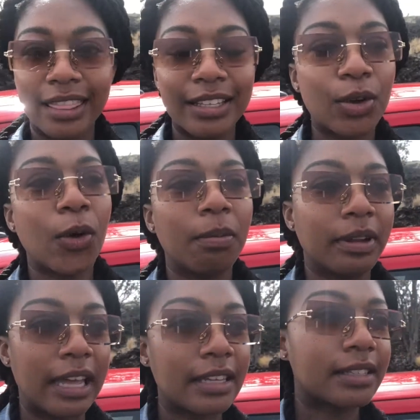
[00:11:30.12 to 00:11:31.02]
This whole
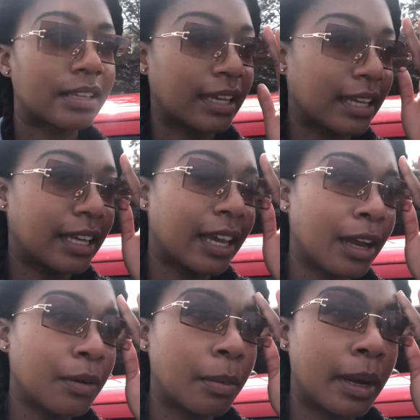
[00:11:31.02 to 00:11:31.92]
place, like, it
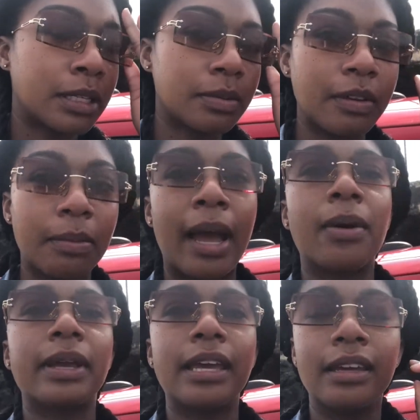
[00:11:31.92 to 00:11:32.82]
kind of reminds me of
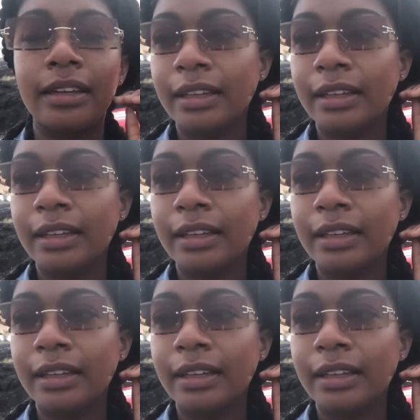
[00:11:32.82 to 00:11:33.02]
Maui,